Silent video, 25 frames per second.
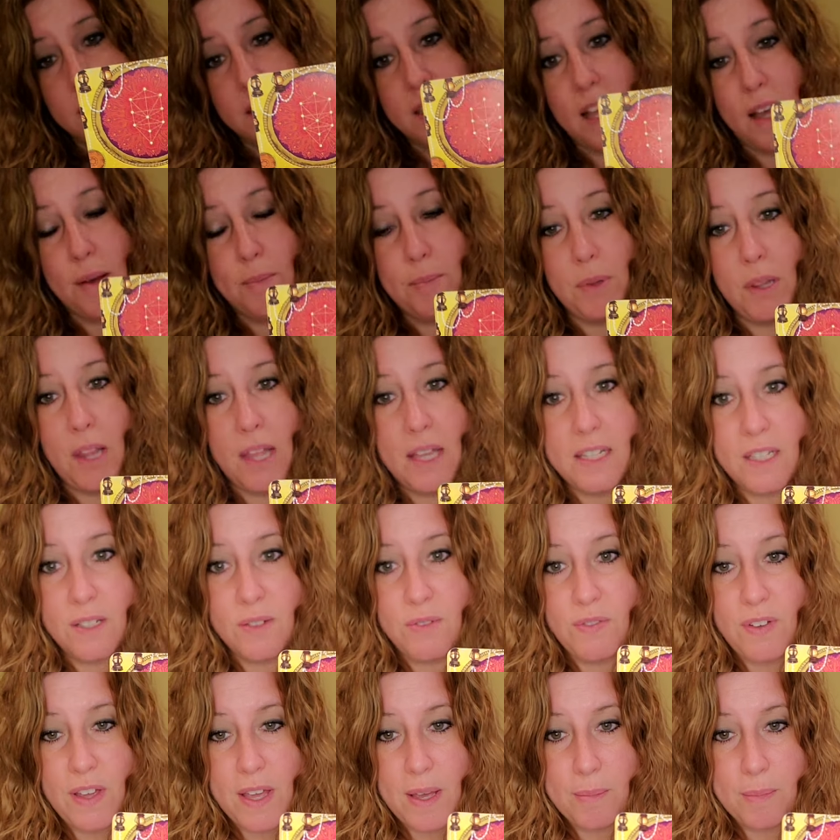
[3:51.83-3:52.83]
is that
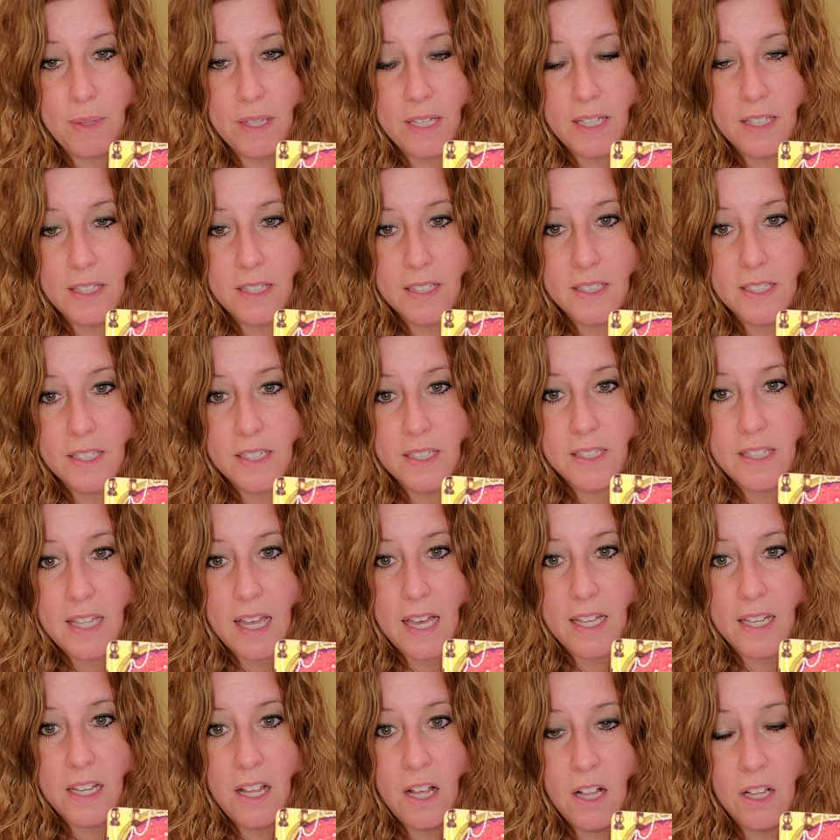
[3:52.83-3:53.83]
blended family. This is
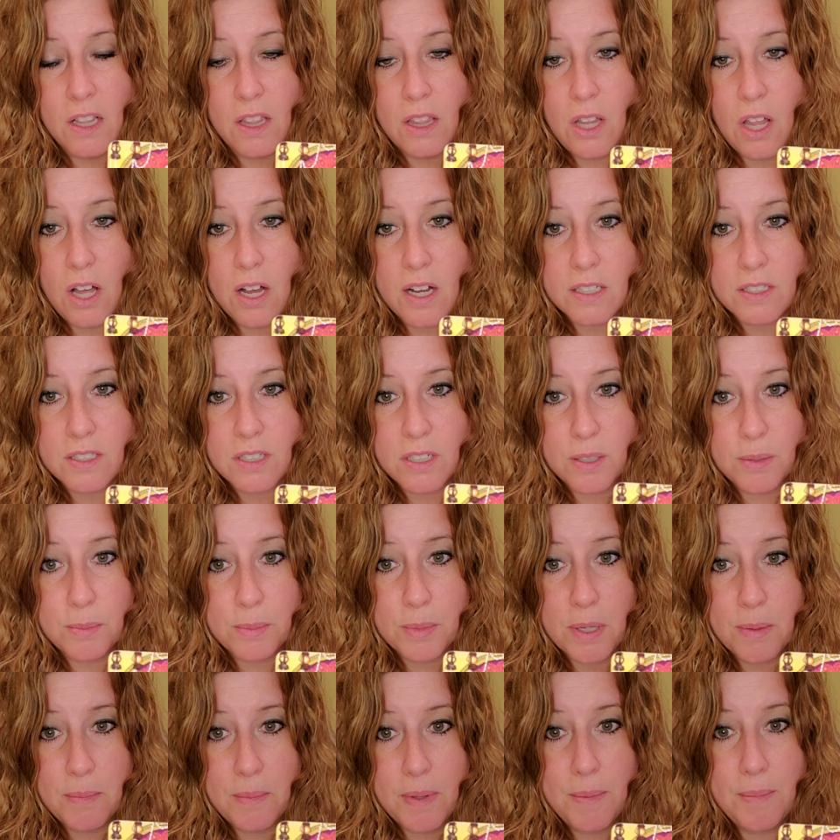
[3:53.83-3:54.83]
that
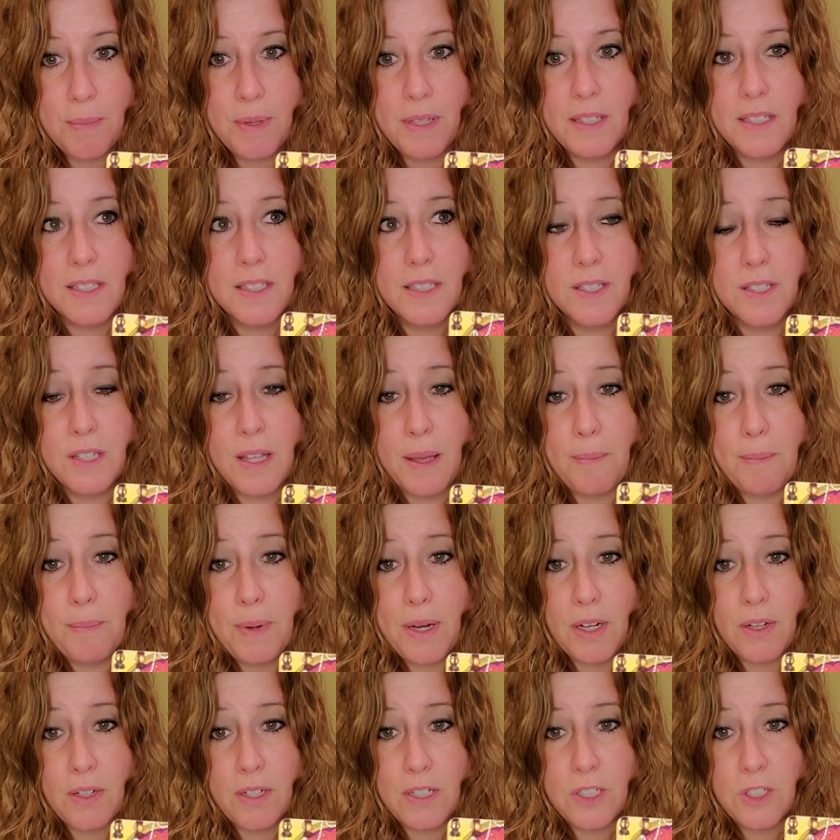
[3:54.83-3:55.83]
long-term commitment. This is that
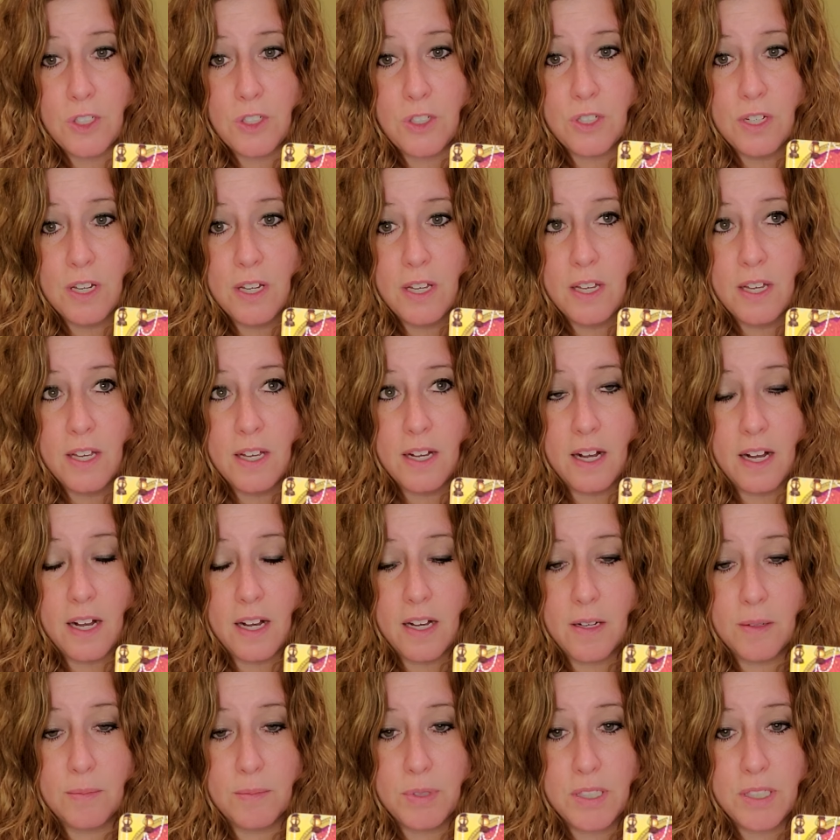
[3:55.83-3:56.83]
marriage
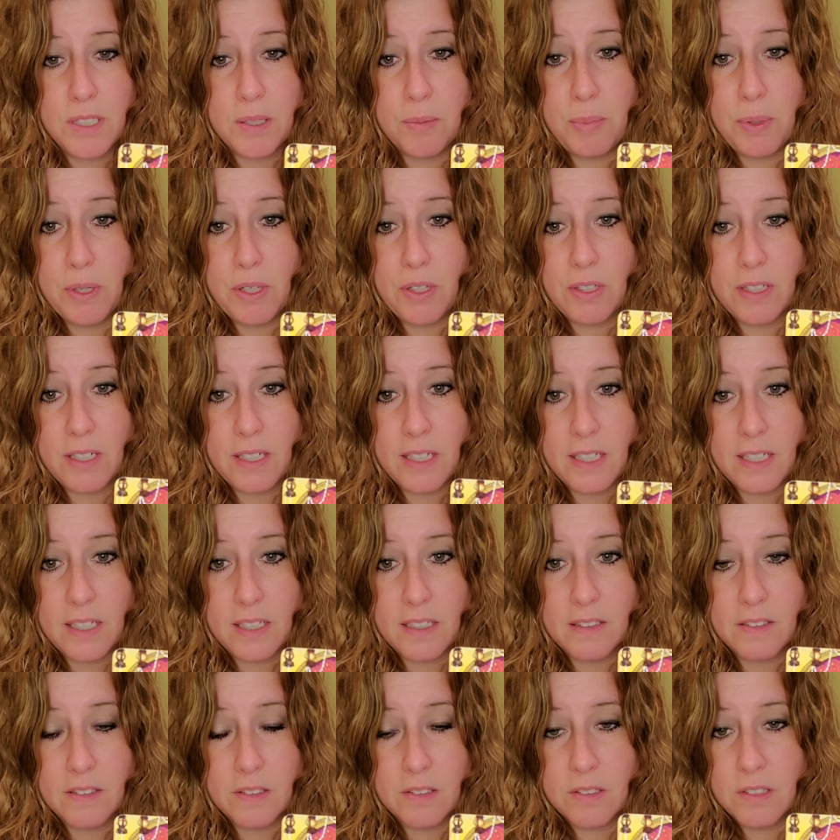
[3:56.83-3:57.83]
um,
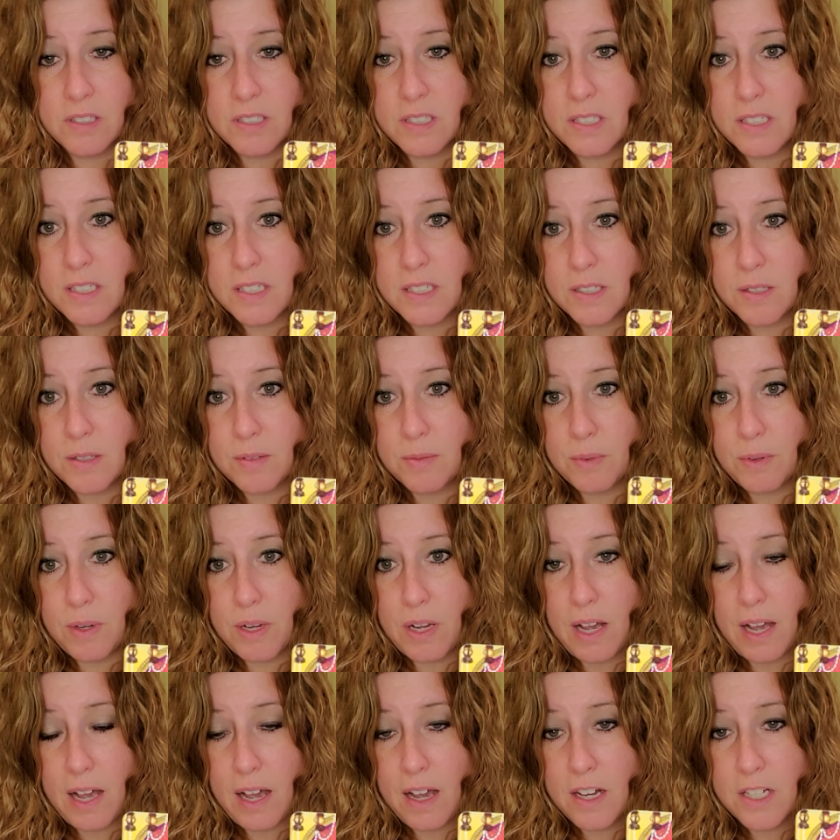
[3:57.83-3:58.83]
stability. This is
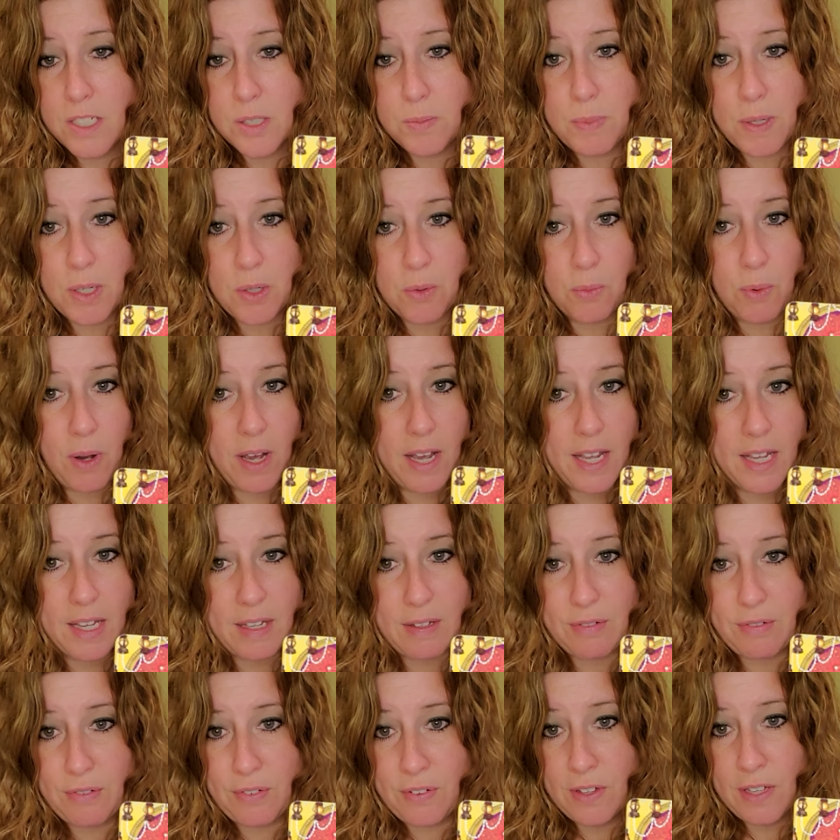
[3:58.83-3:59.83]
husband,
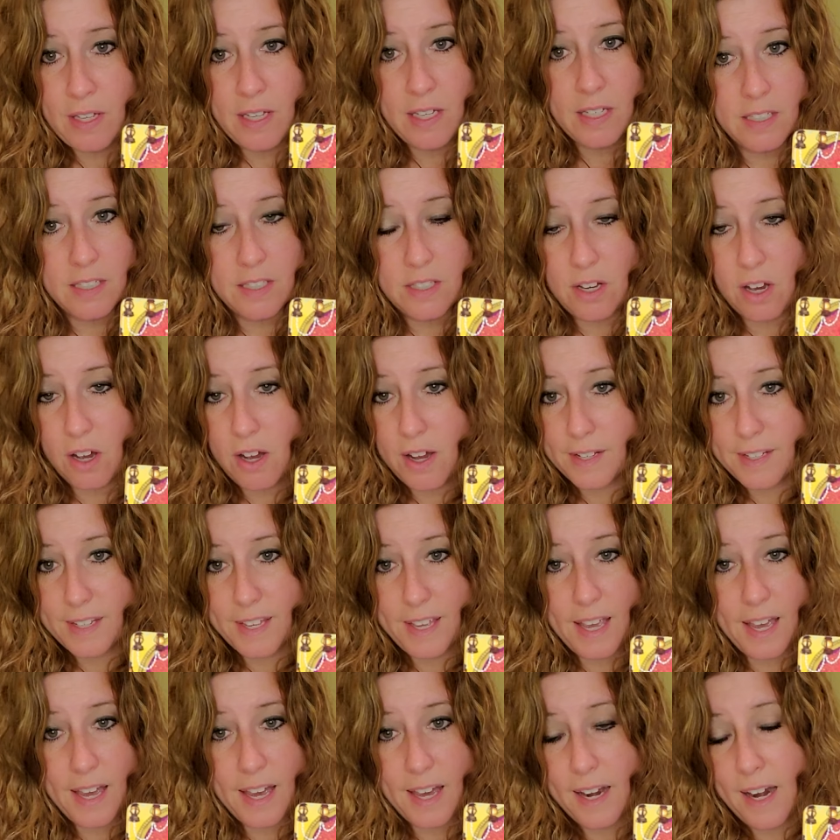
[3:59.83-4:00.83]
wife, dog,
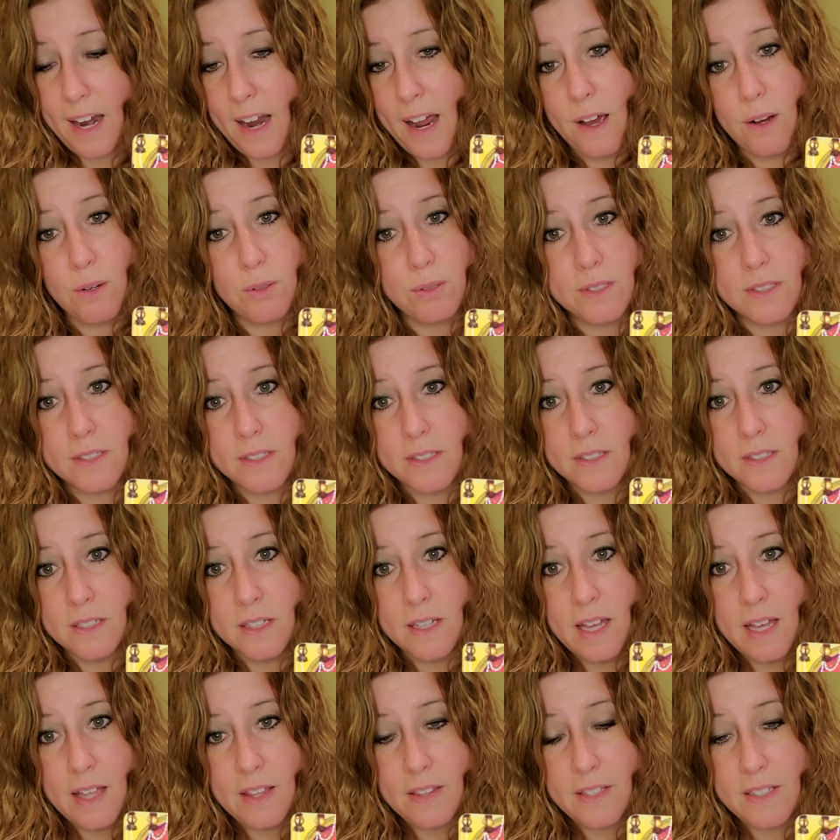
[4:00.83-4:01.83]
cat, house
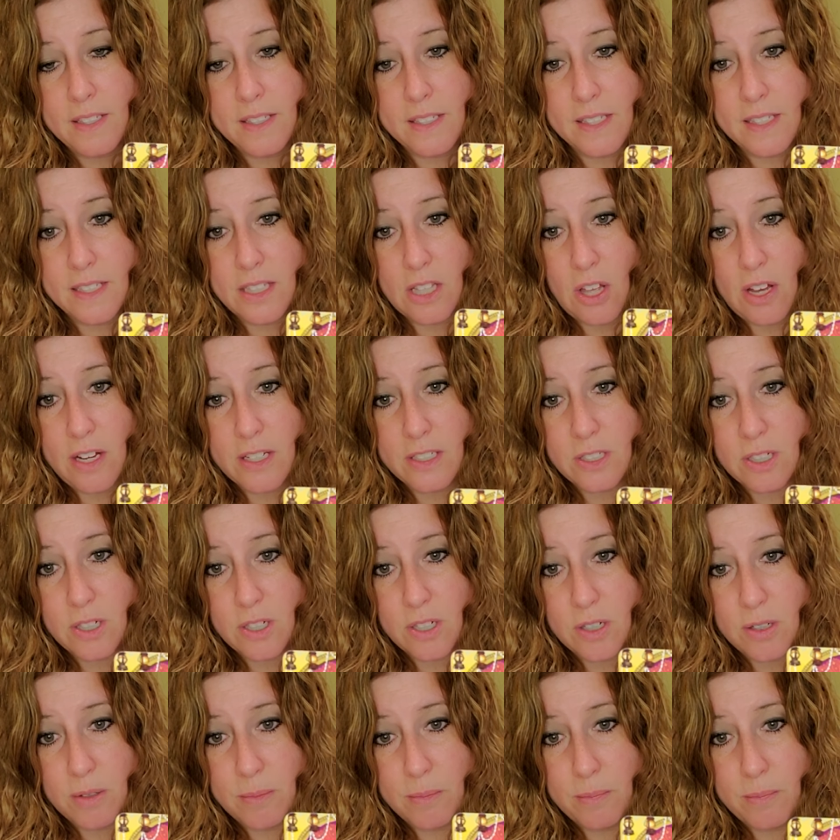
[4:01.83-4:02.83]
this is
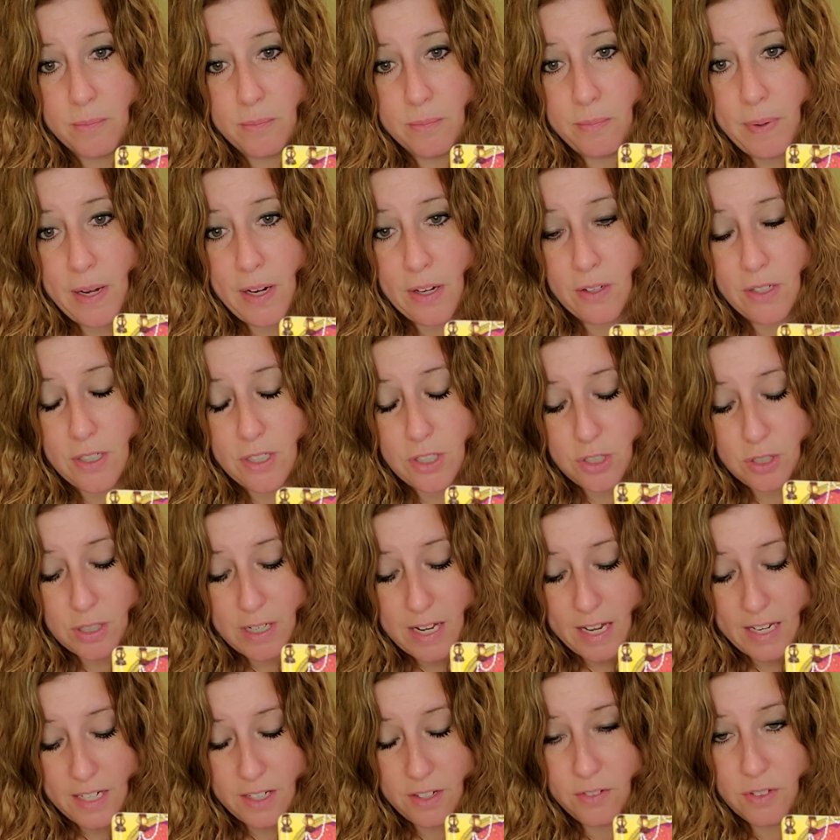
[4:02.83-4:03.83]
long-term marriage
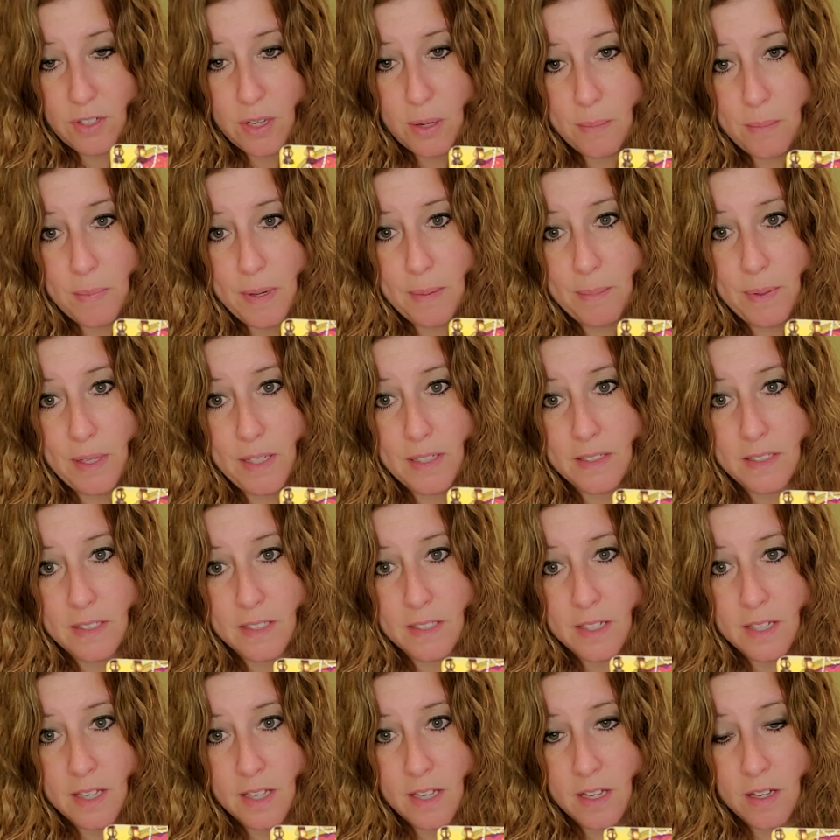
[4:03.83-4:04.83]
kind of
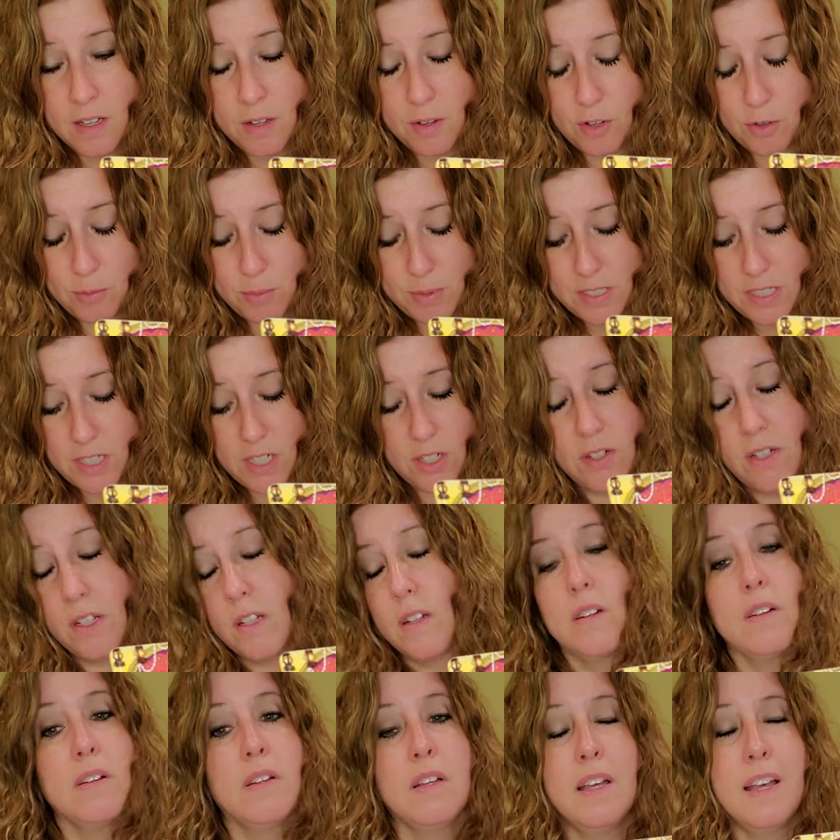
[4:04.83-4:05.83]
commitment or
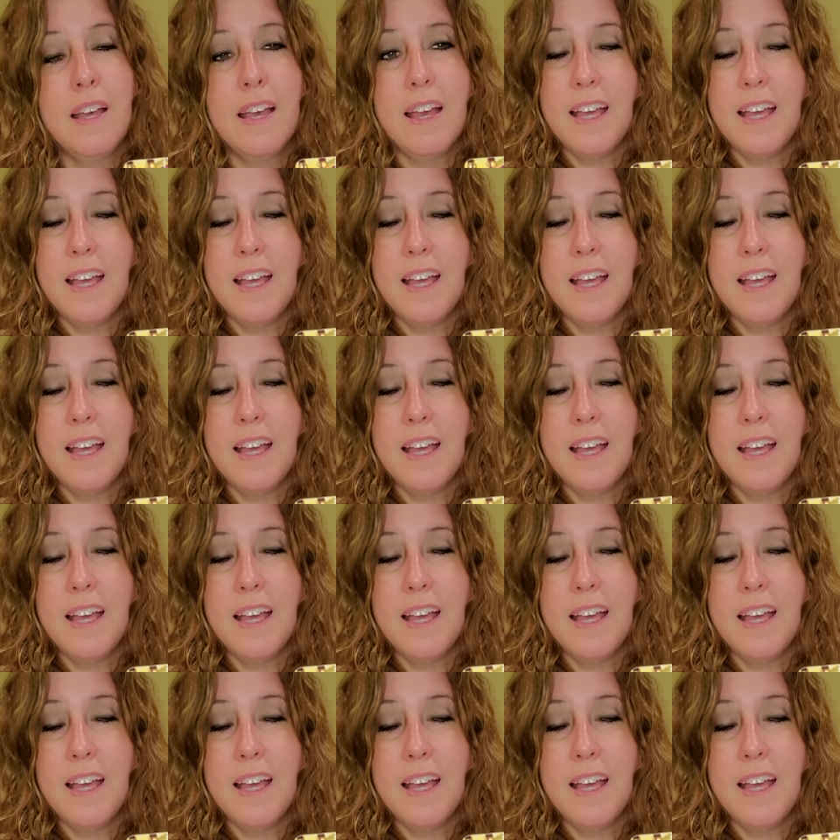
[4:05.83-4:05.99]
material.